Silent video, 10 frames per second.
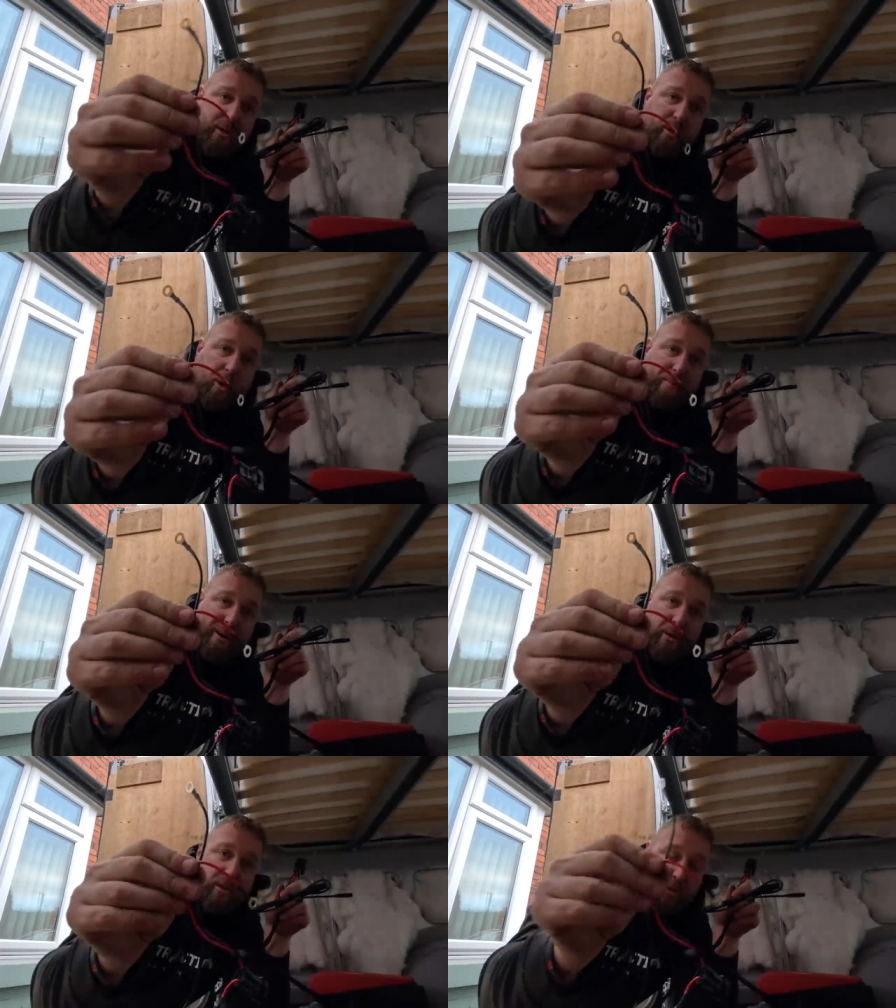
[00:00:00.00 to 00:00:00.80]
your
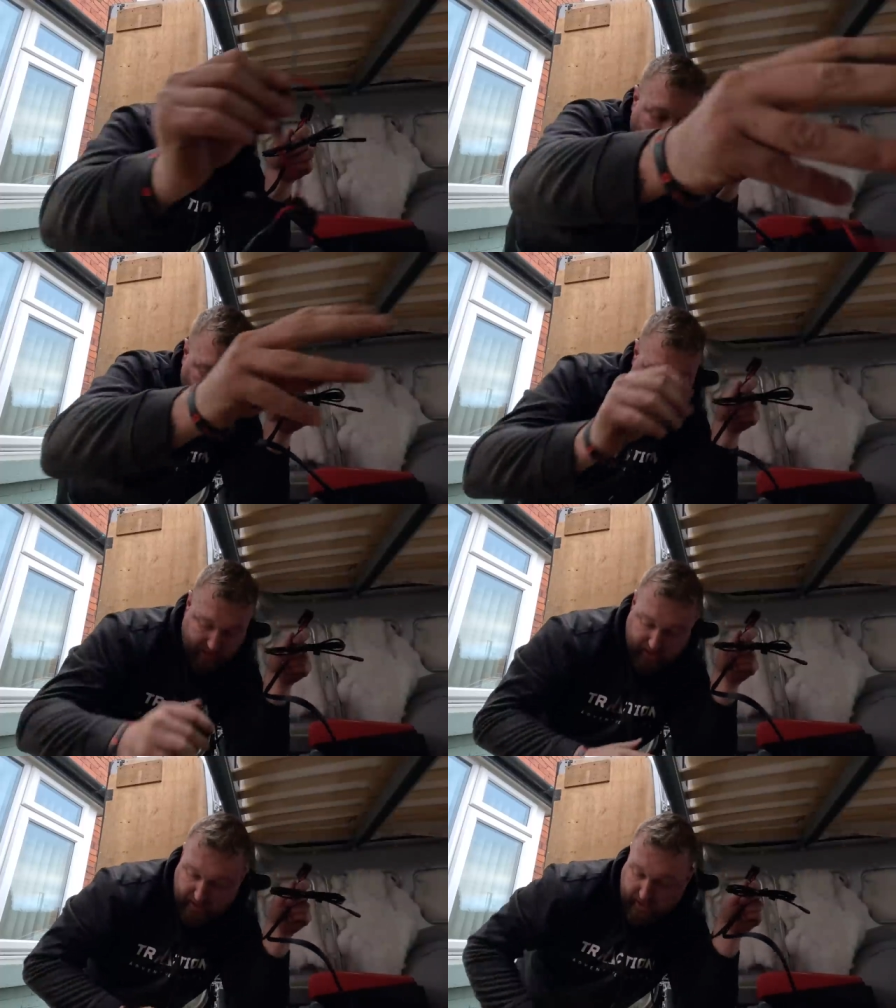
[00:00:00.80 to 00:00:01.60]
power source.
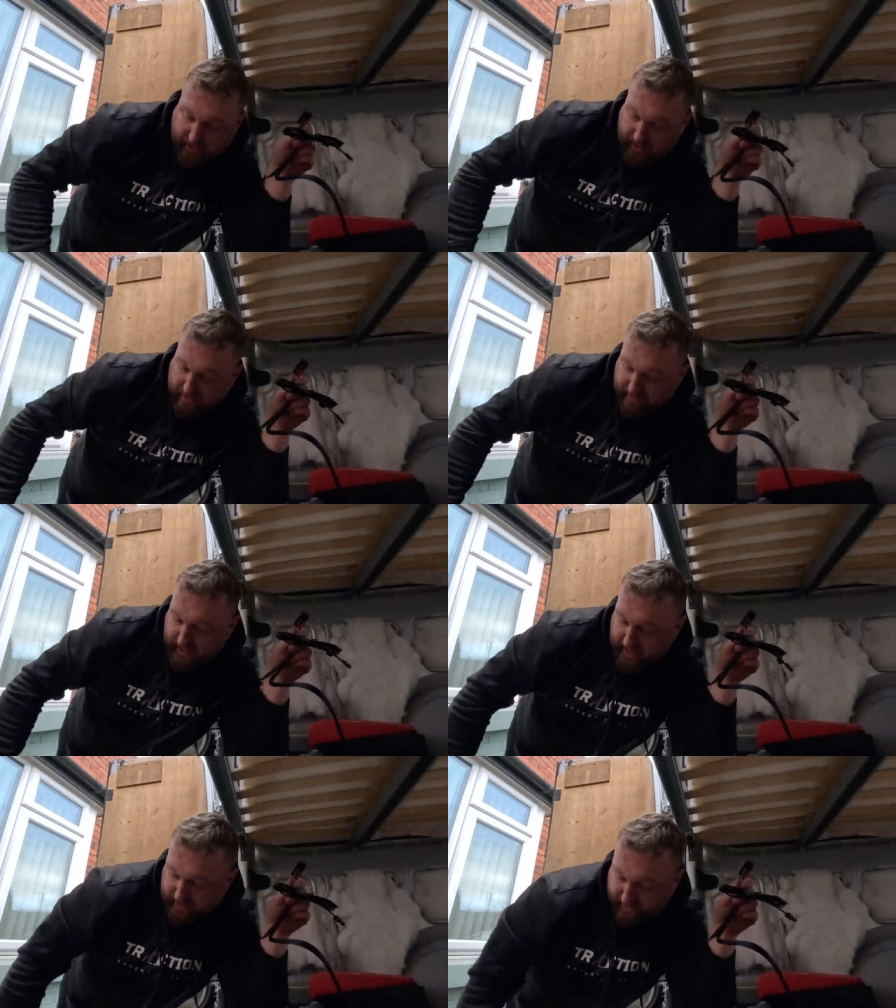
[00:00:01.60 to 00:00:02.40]
And
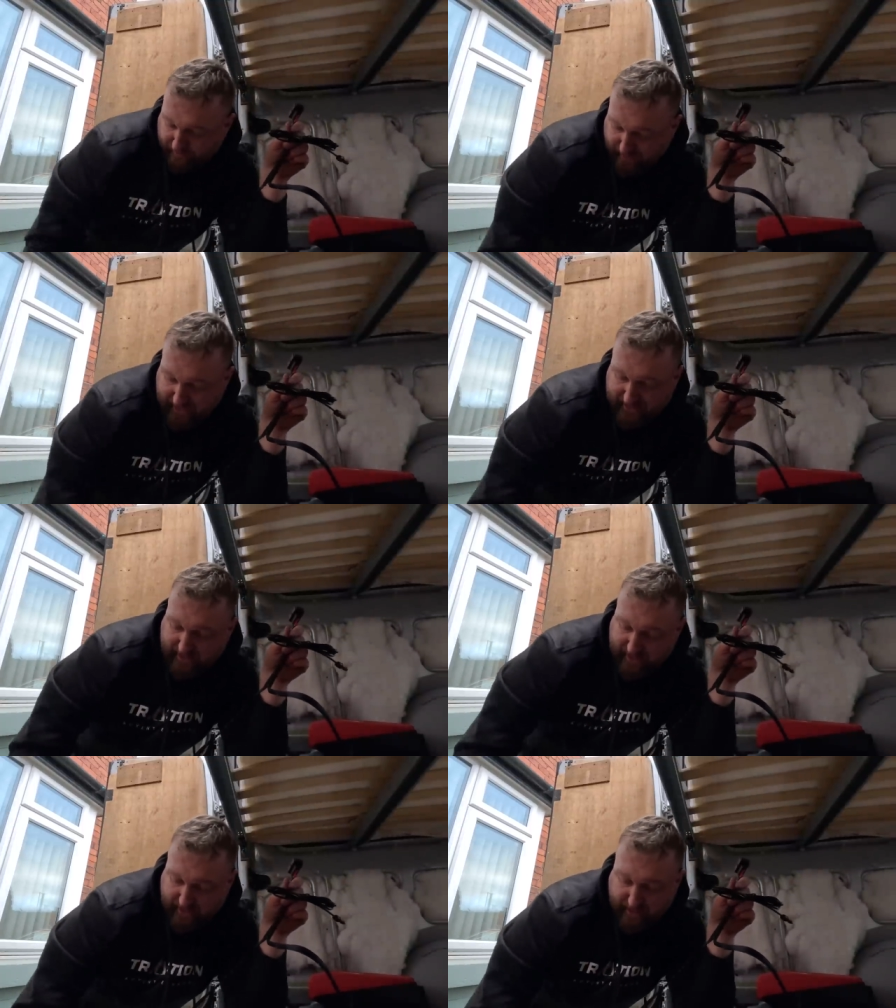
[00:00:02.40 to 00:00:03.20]
then
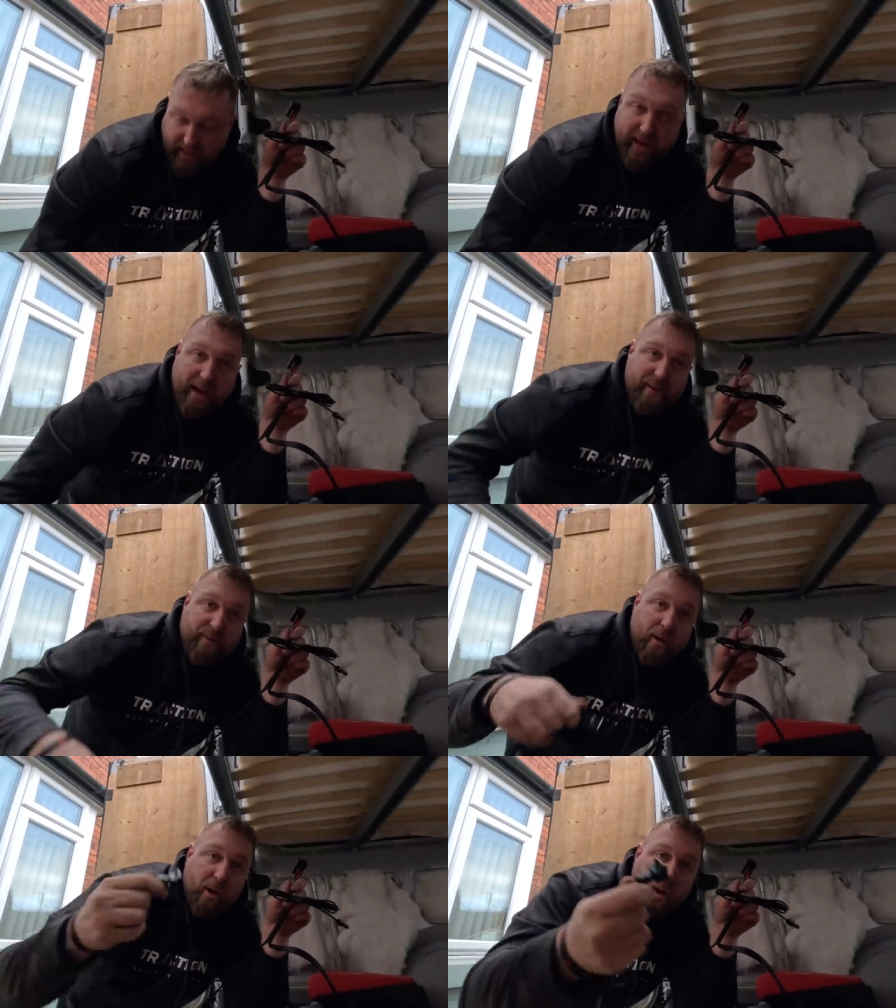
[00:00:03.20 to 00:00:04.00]
finally you have
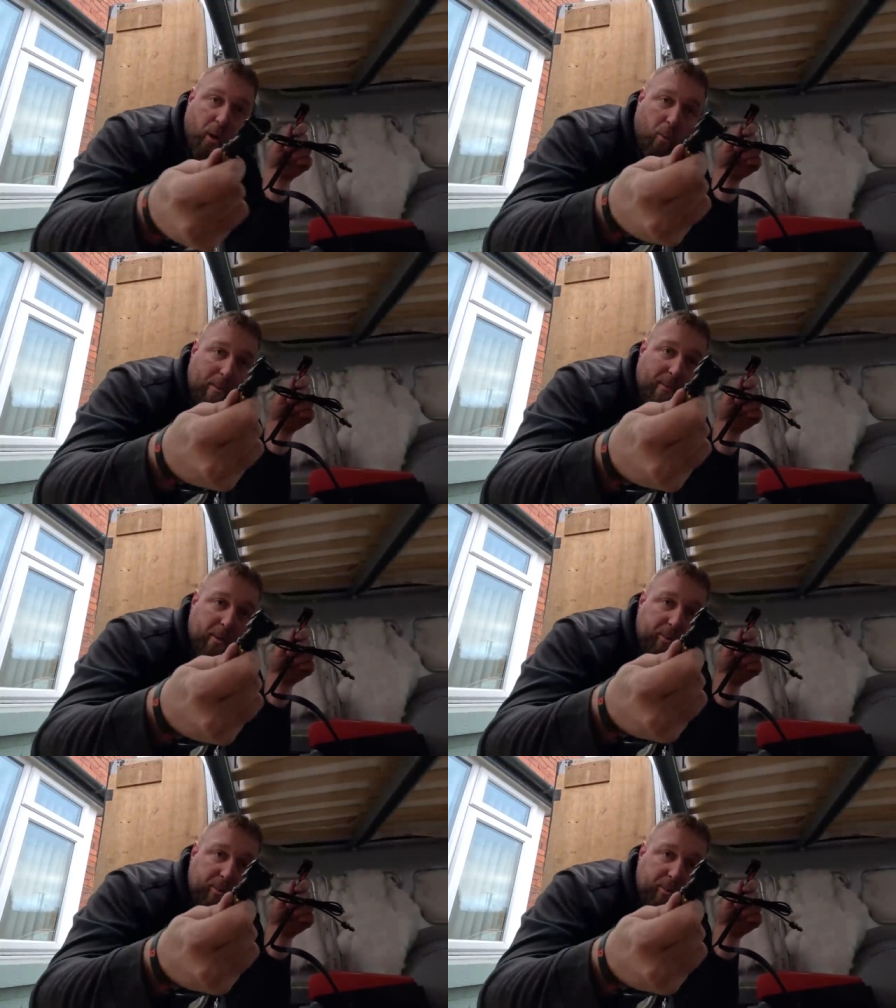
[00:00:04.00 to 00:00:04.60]
one more